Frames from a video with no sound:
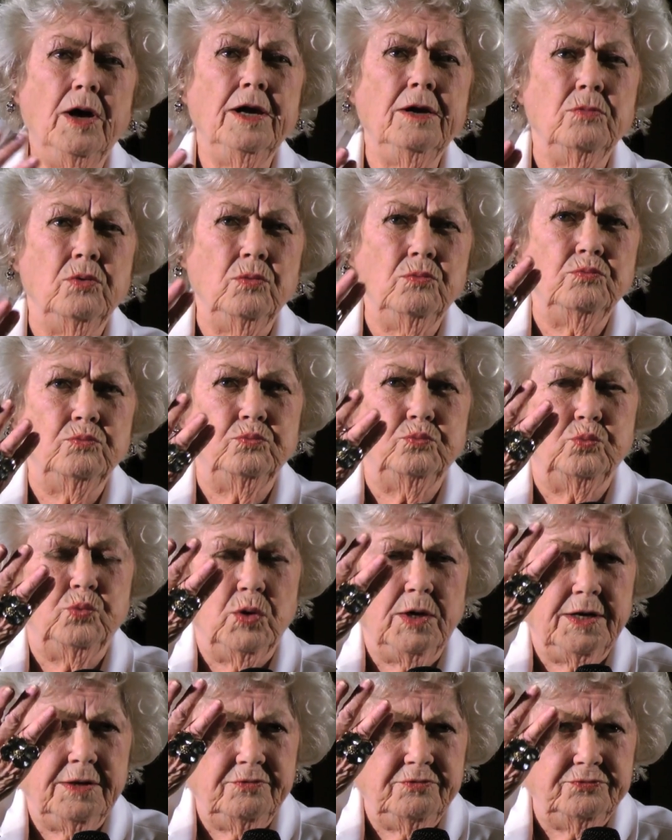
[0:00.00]

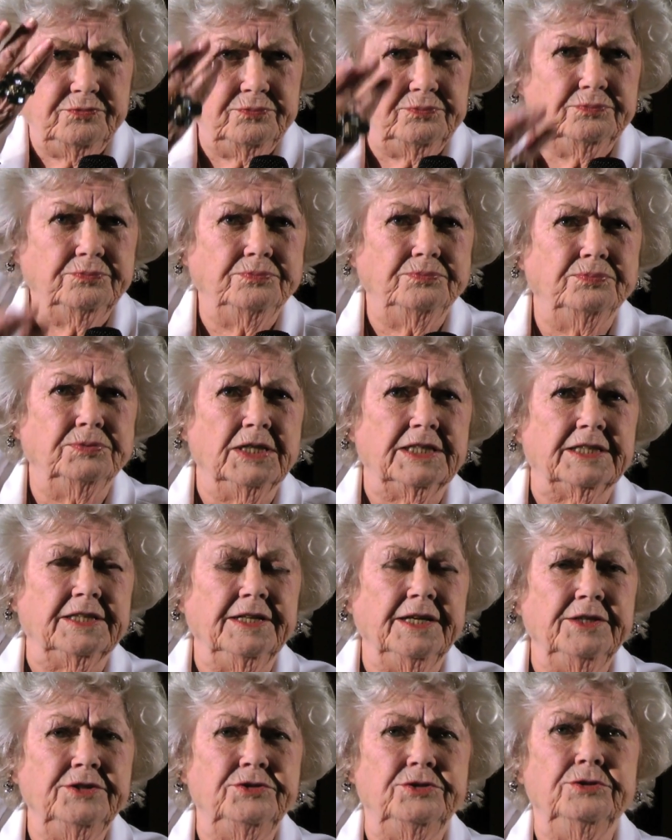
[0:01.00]
What
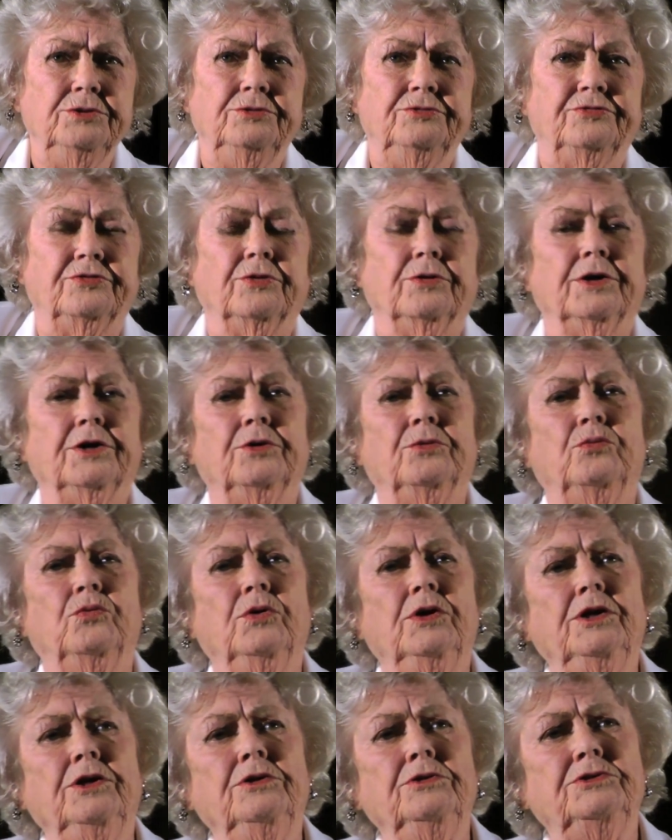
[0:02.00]
can I do for you?
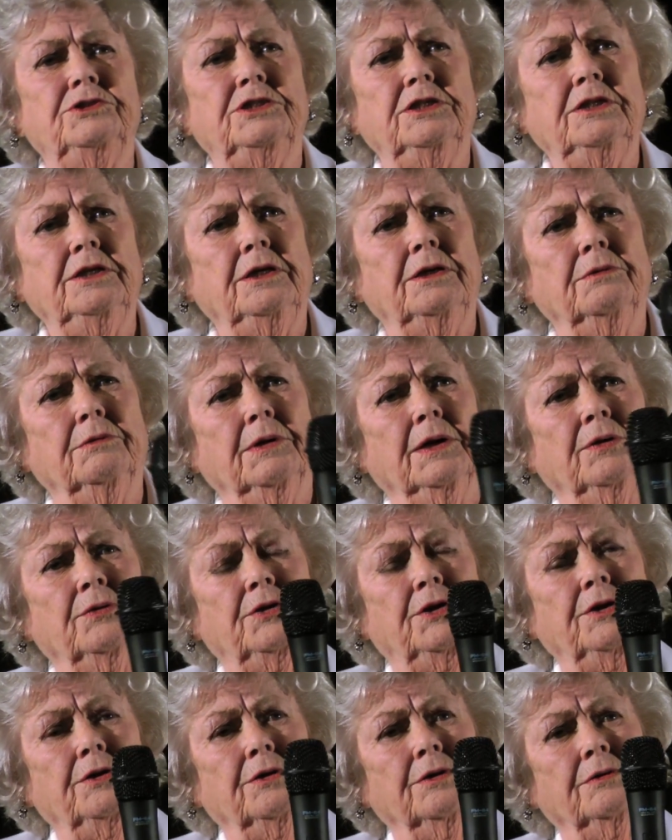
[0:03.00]
What are you sitting
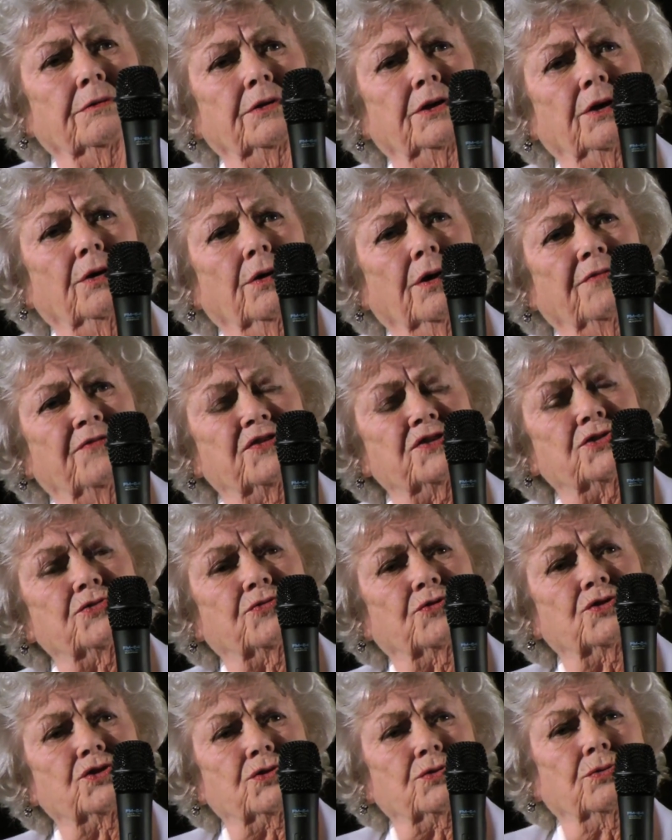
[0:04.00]
around here at the office
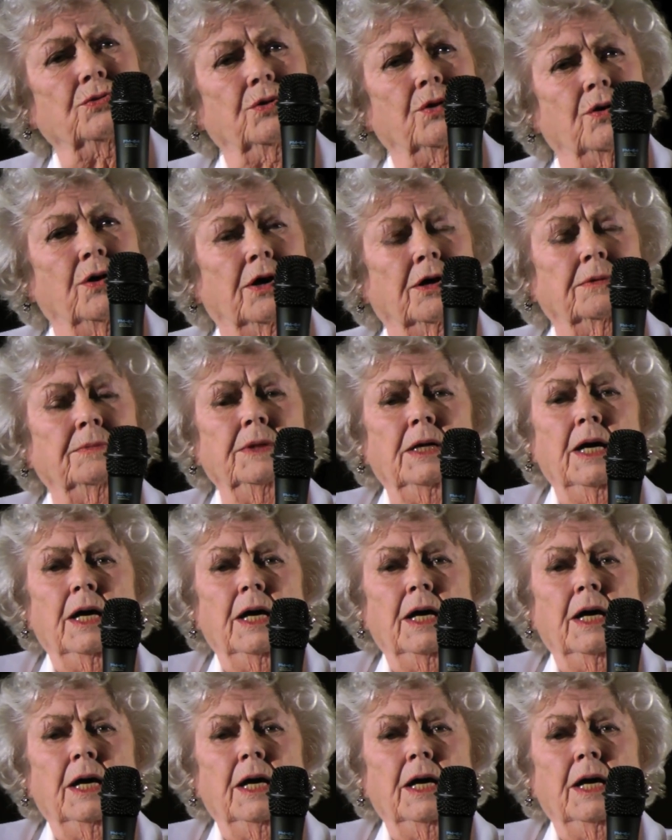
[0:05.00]
for so long?